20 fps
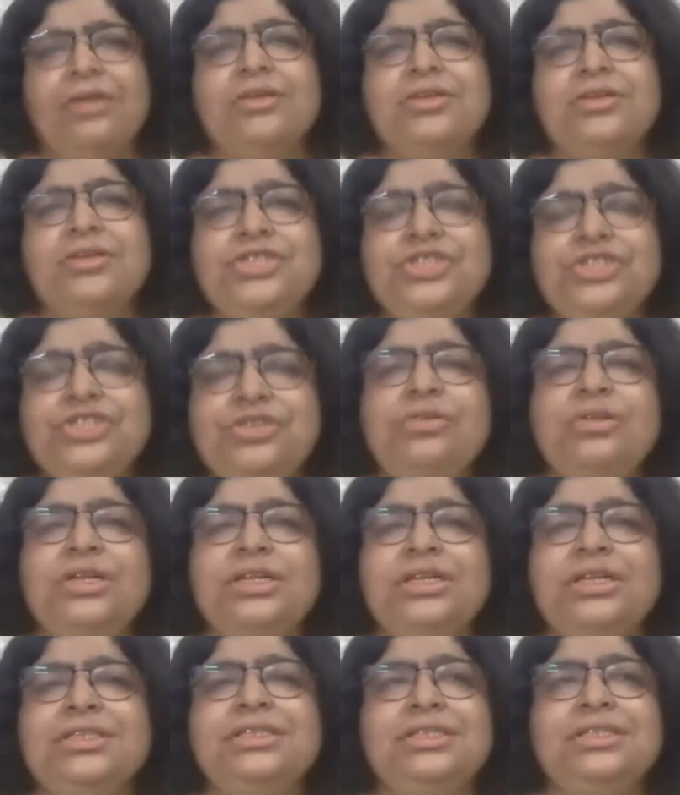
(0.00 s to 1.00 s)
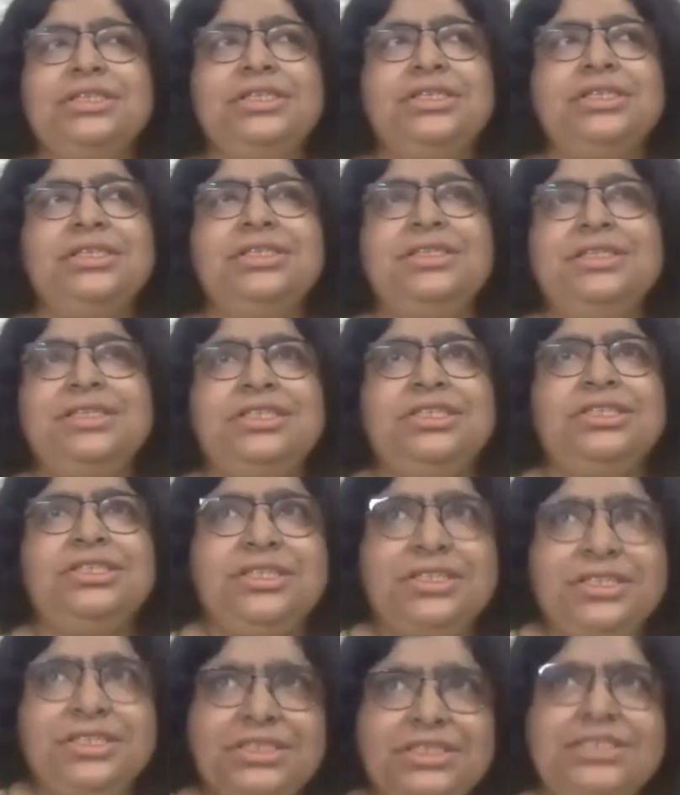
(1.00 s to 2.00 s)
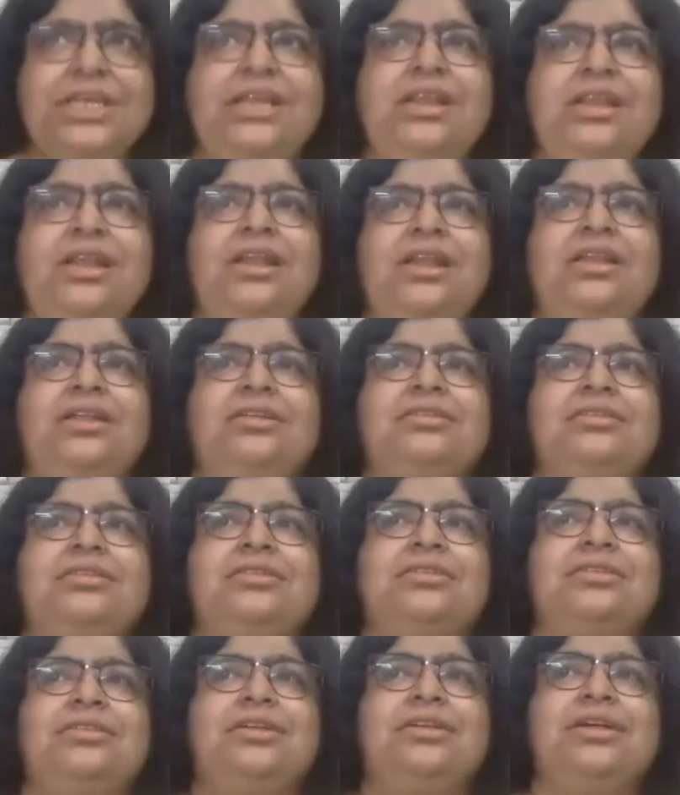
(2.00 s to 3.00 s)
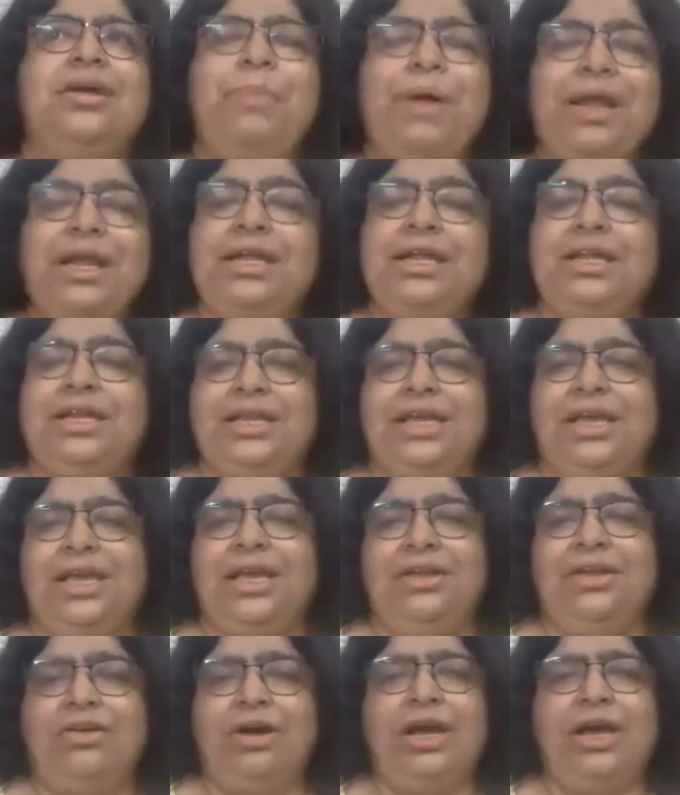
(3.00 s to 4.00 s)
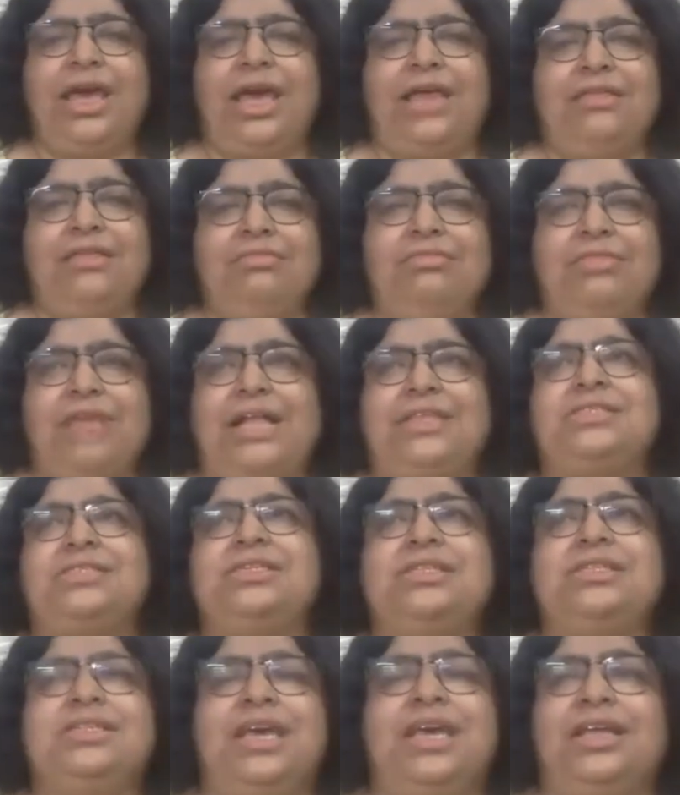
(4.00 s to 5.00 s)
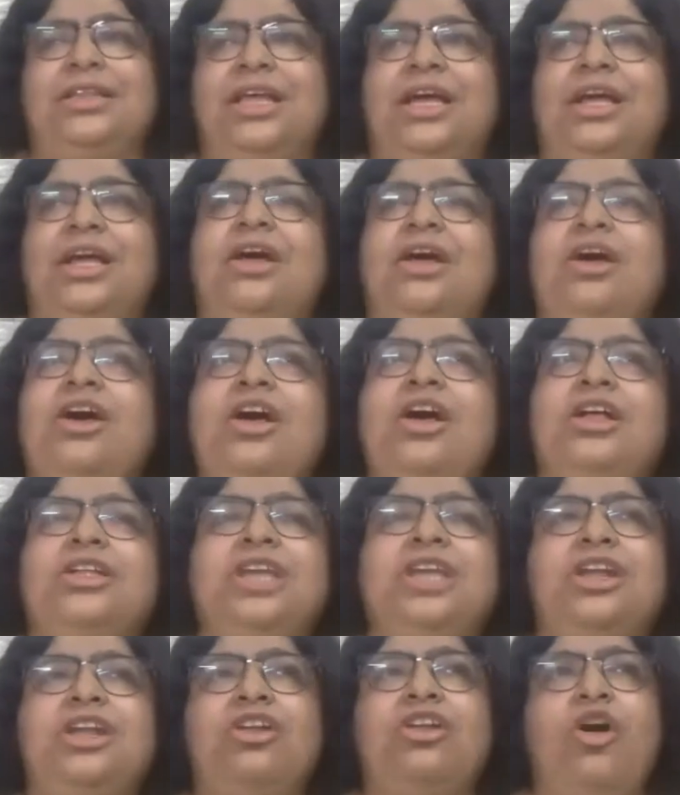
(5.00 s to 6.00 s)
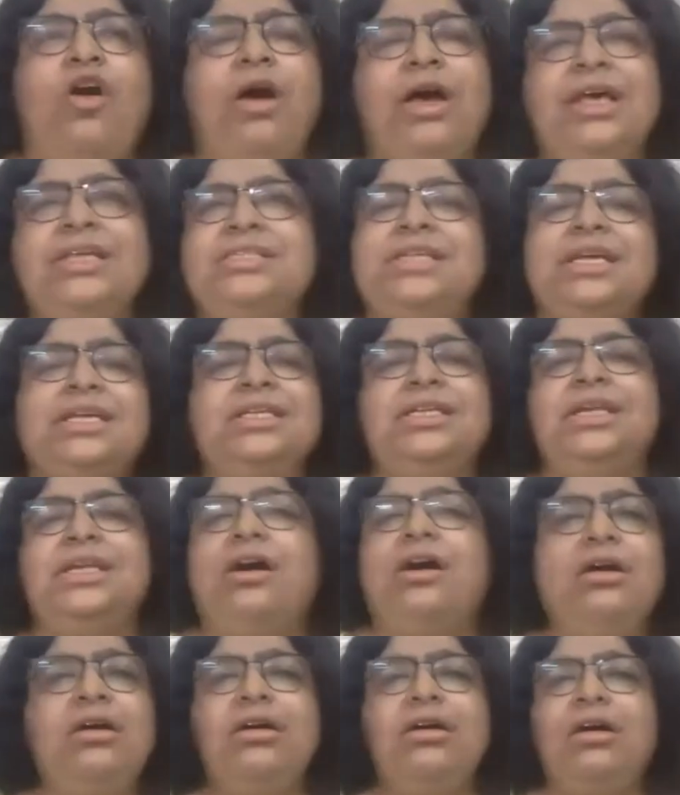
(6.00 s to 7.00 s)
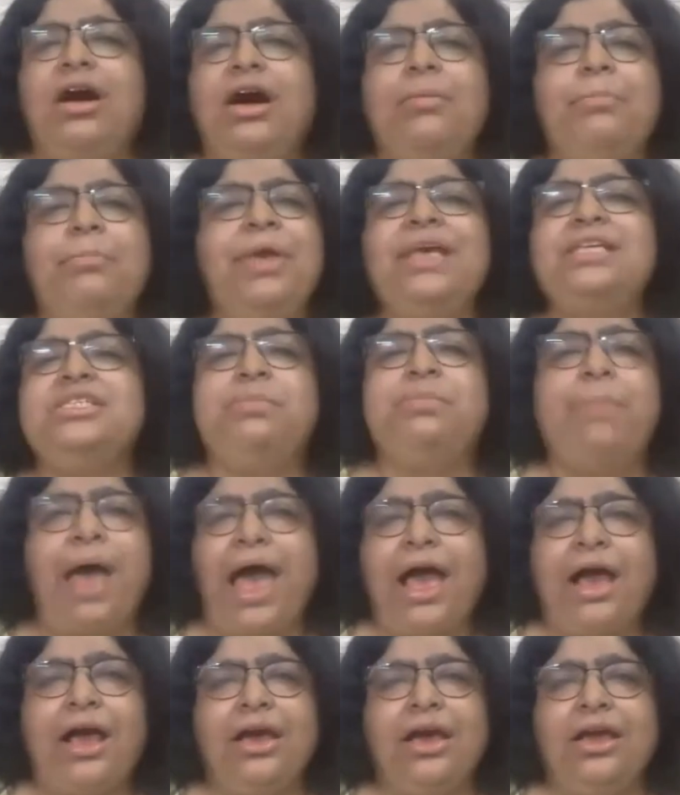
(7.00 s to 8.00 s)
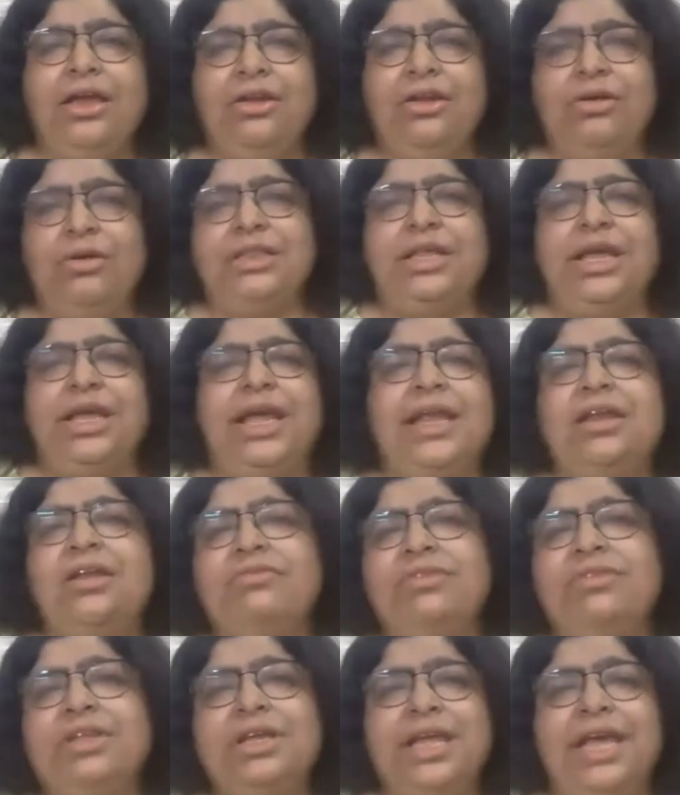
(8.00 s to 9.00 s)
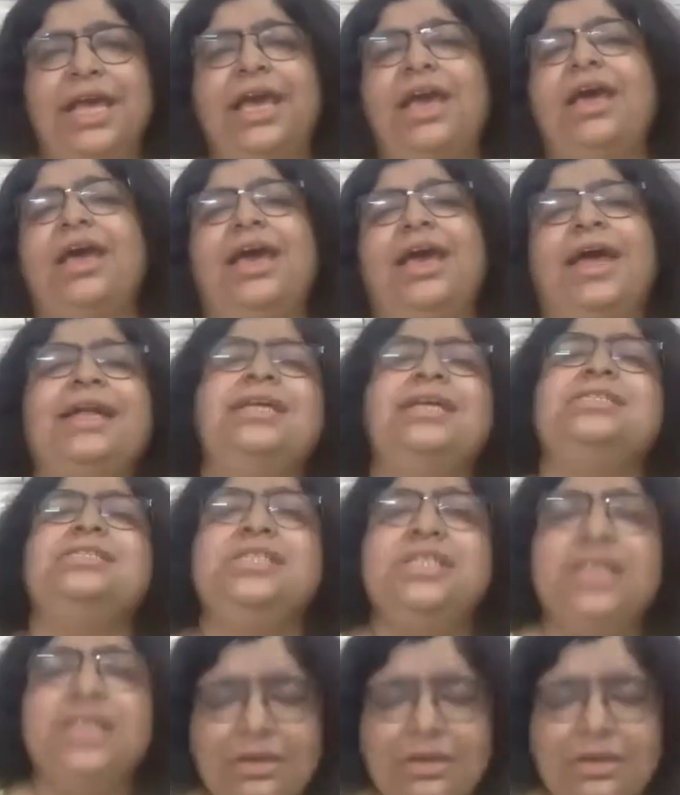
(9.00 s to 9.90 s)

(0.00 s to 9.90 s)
So still, but, again, that's the thing. The law is then a mixed bag. At the end of the day, it is